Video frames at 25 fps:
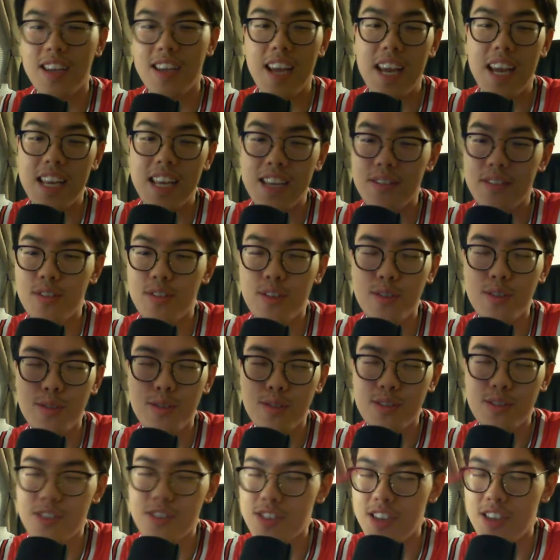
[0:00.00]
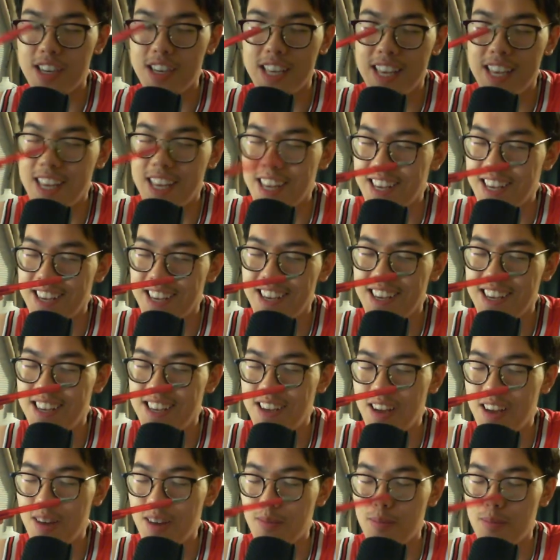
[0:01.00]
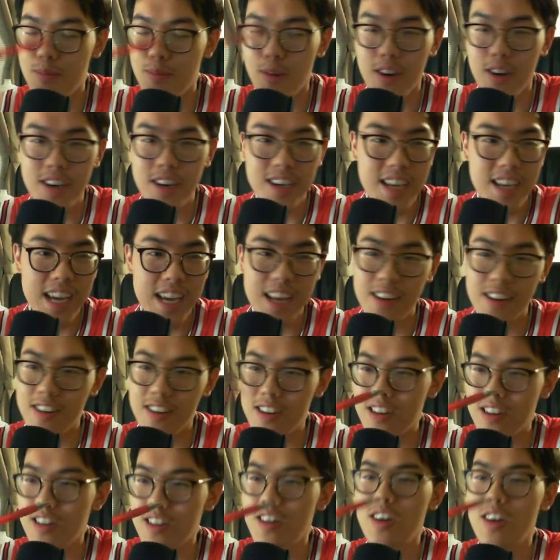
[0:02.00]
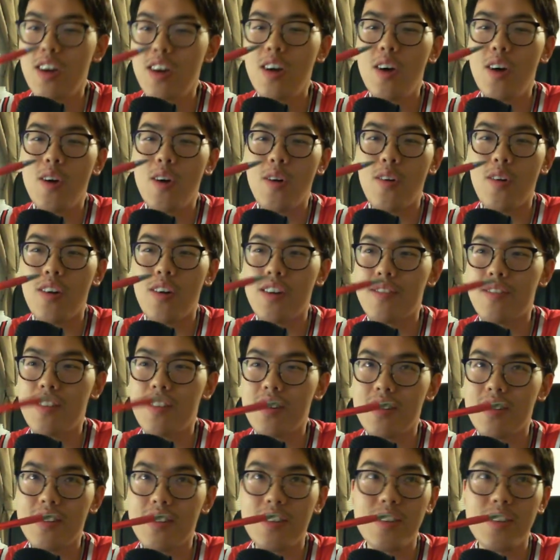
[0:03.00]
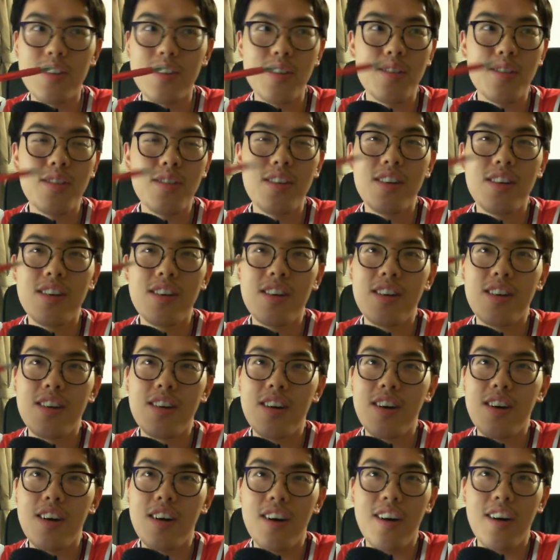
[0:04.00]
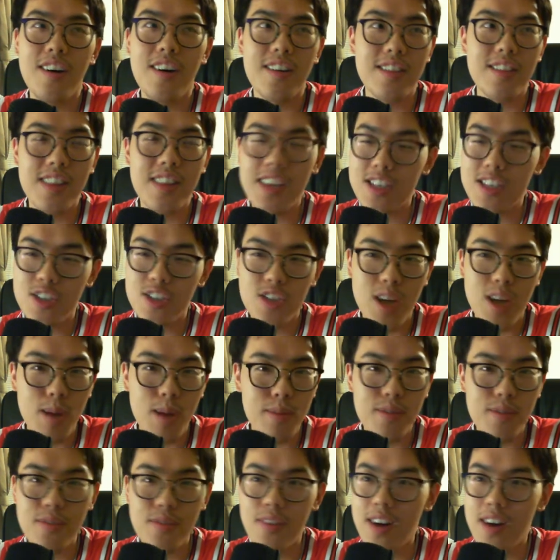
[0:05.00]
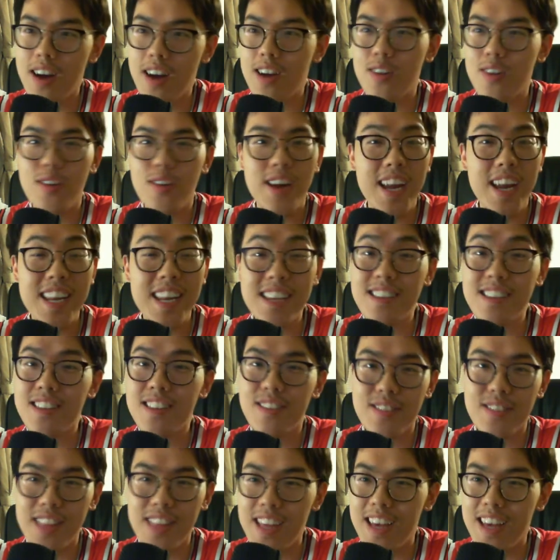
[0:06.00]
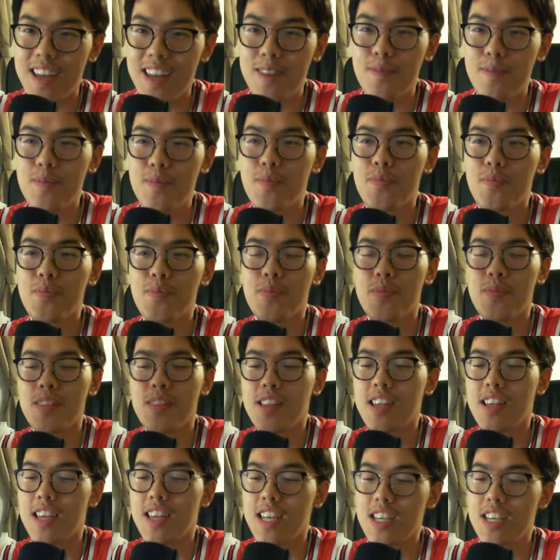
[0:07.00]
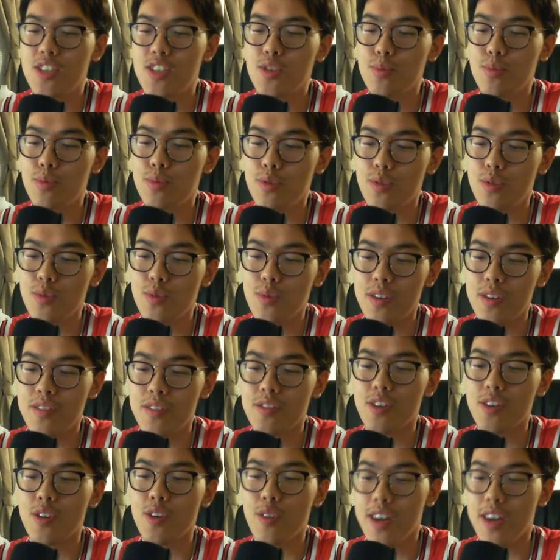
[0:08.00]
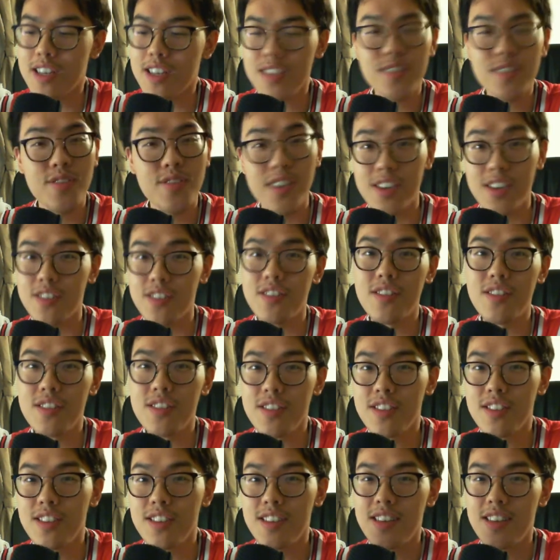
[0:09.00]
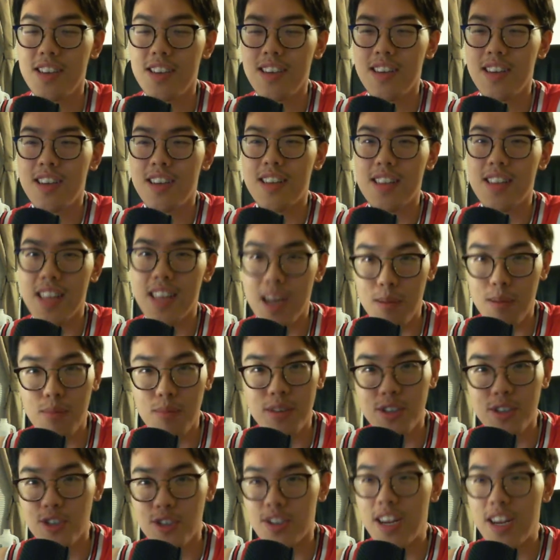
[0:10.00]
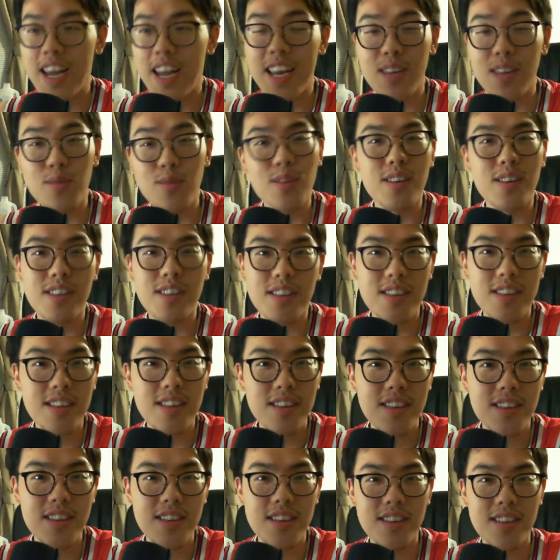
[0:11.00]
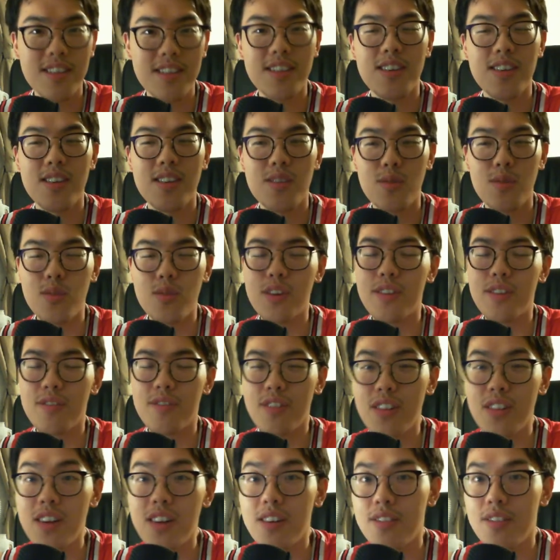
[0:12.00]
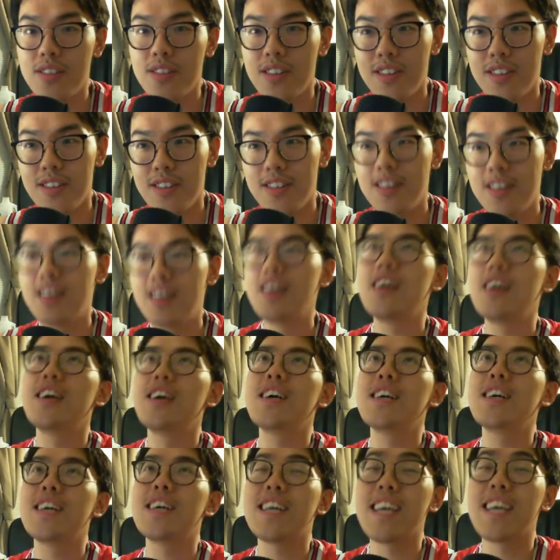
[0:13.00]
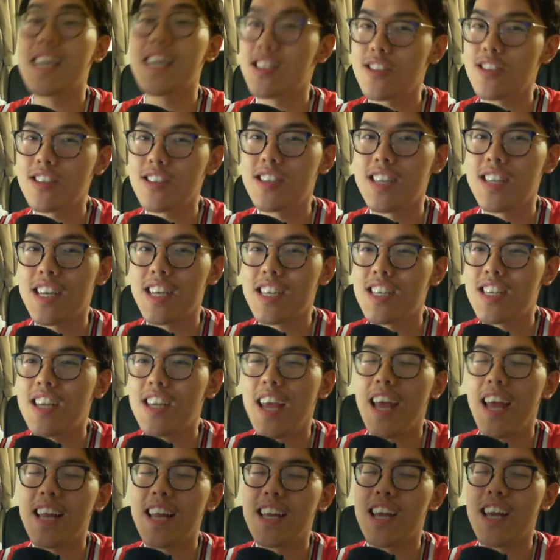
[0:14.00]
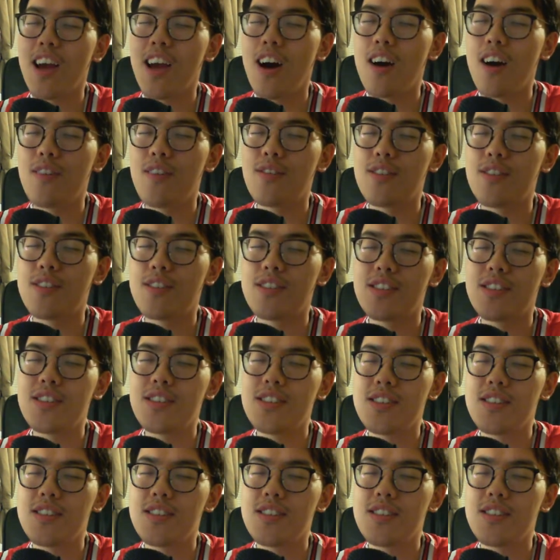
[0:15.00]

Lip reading: And if you study marketing at all, or have done, online Shopify or any like that, he just pulled one of the greatest funnels that I'm pretty sure anyone would have loved. He gets on stage and he offers